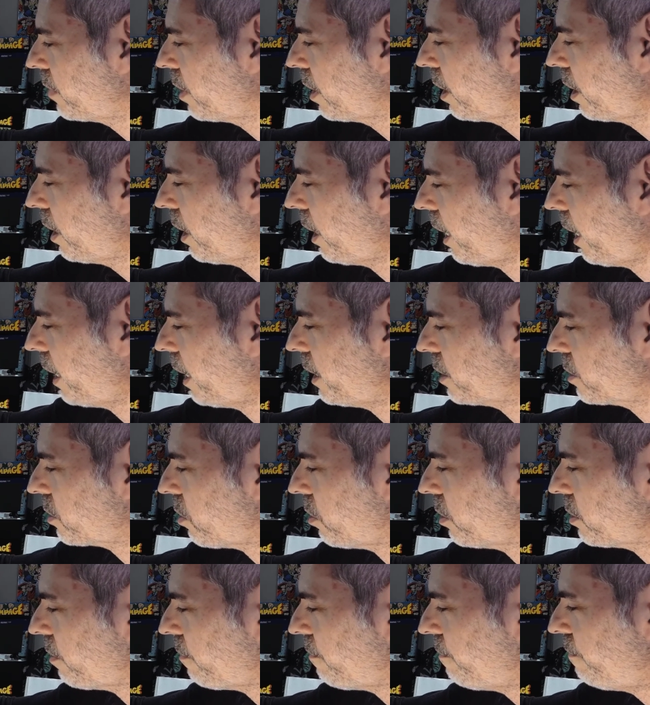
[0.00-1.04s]
and it's
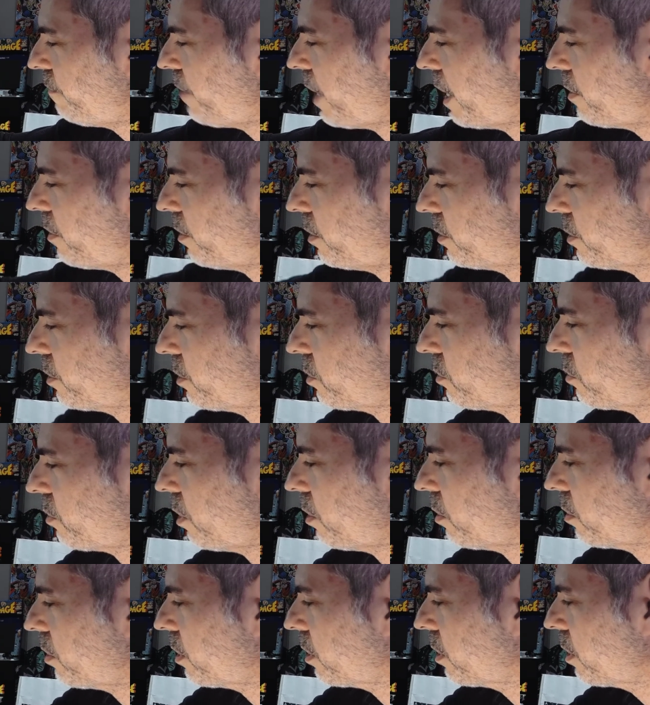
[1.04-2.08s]
called a feather
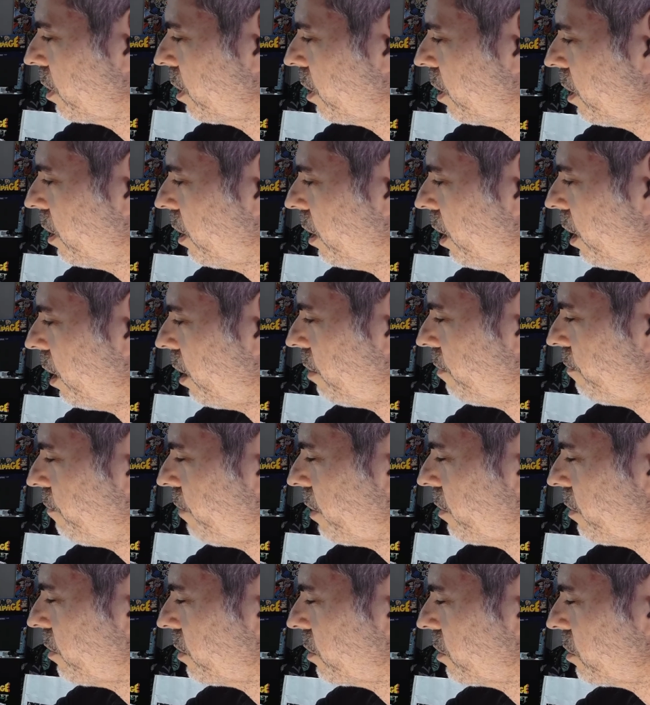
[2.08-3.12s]
stroke.
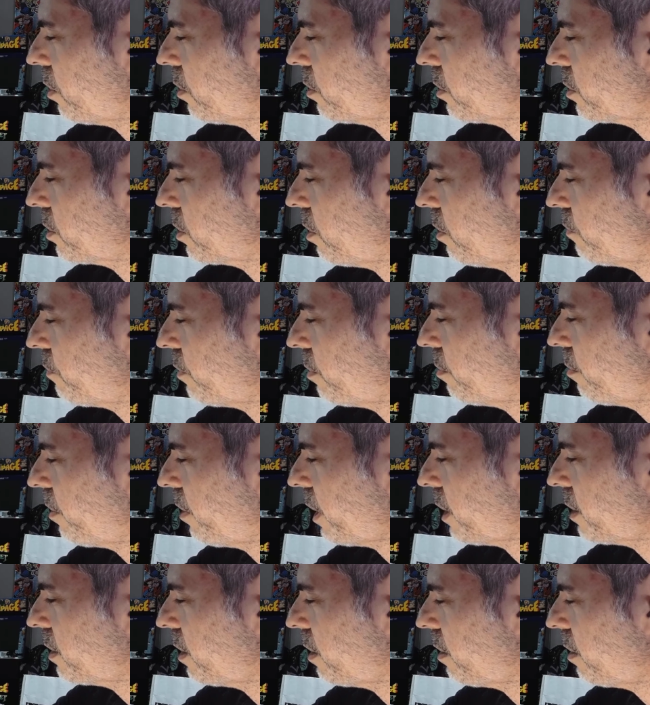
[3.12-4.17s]
Feather strokes go from
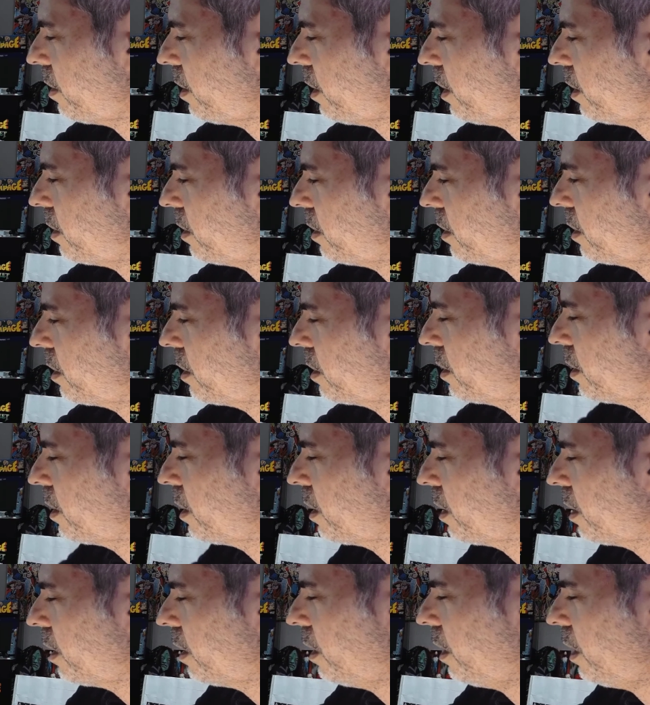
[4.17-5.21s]
thick to thin,
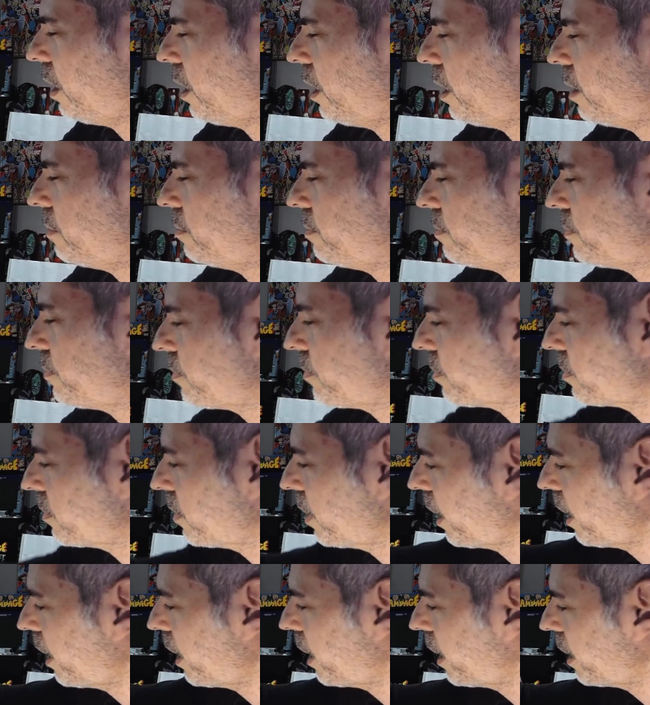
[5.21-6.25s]

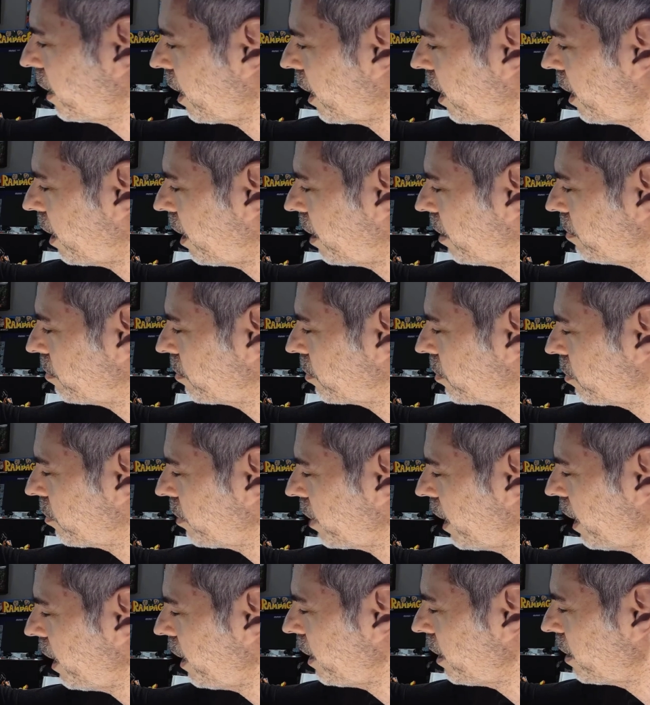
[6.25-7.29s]
and I'm
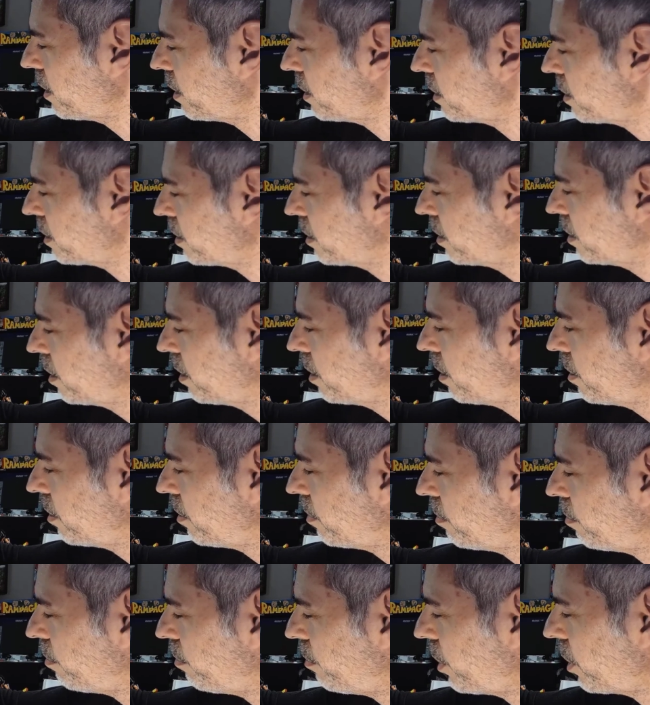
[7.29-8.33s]
creating this
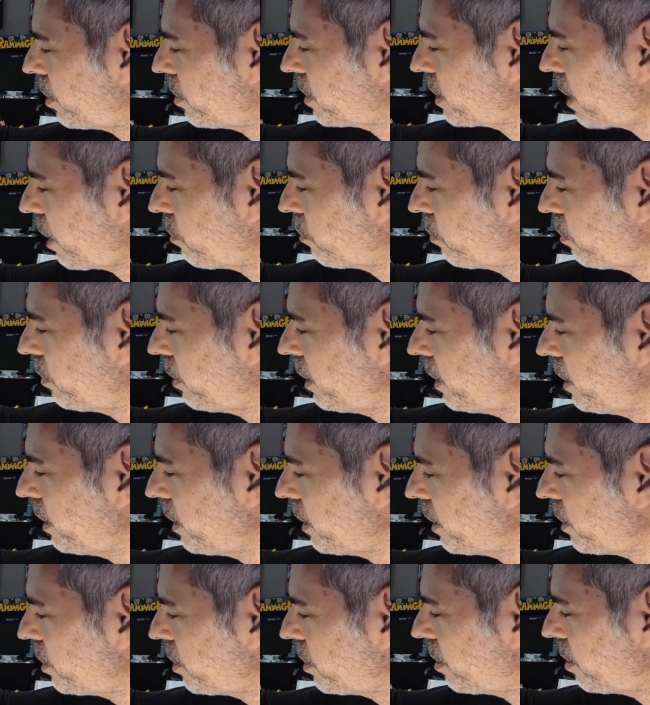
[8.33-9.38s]
burst. I really
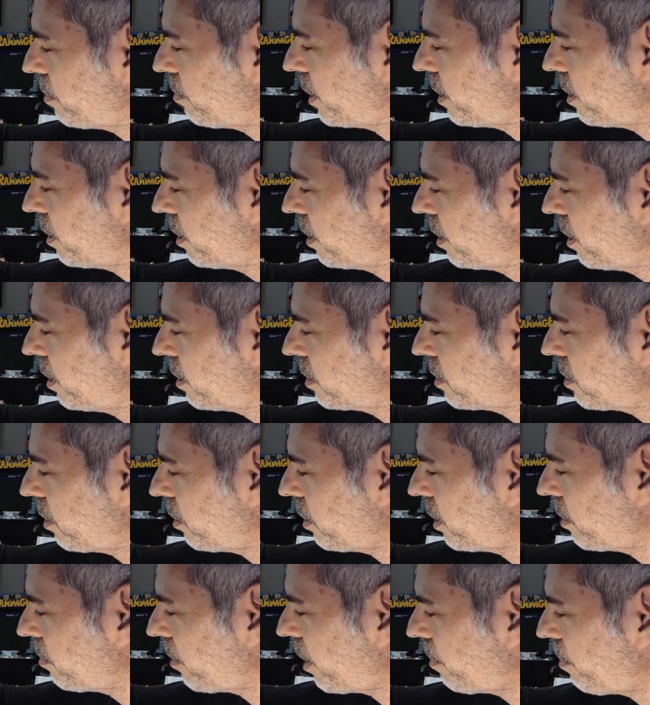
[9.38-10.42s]
should be
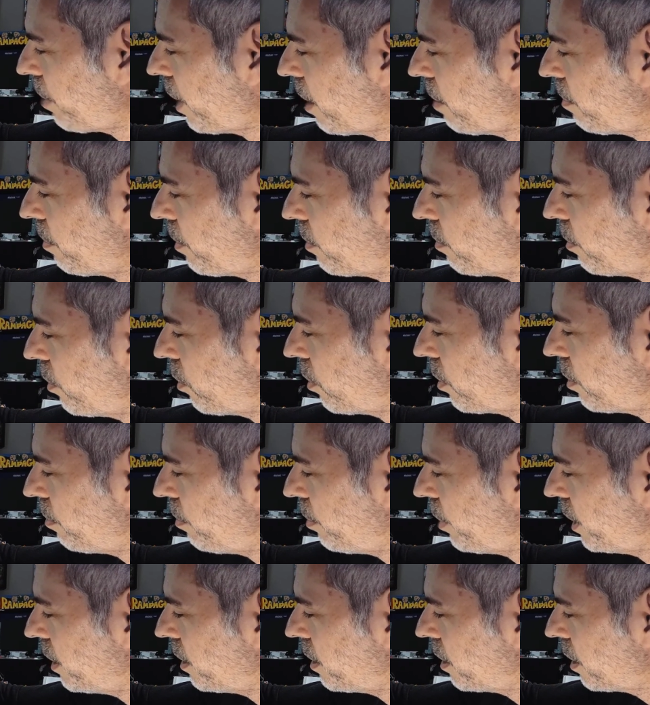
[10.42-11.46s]
turning my paper more,
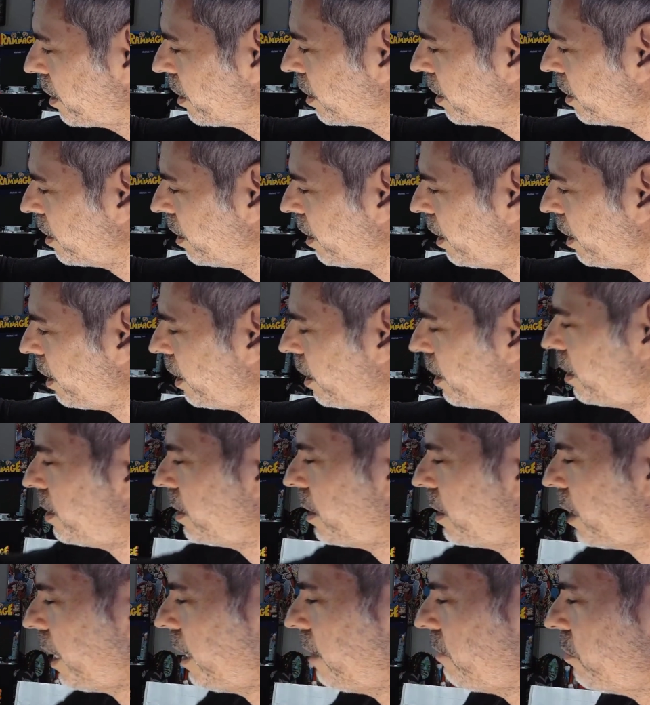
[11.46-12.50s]
but
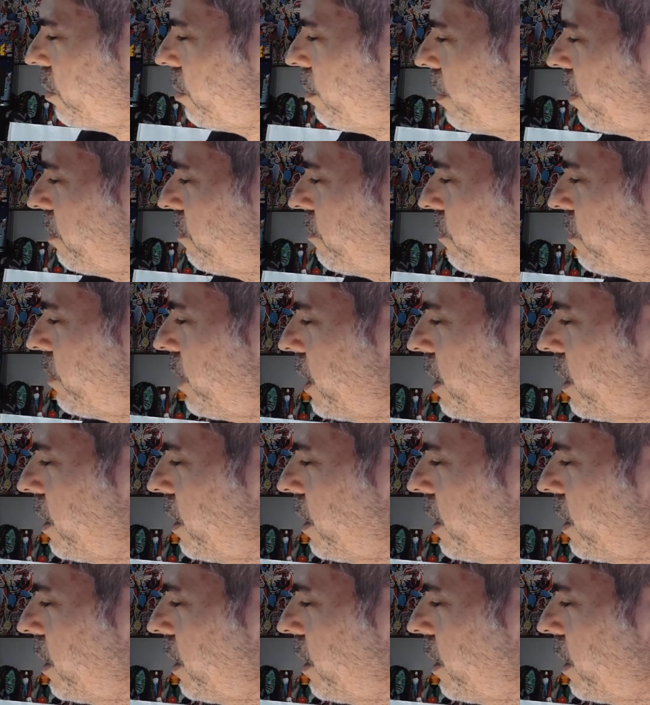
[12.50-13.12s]
I have all my freaking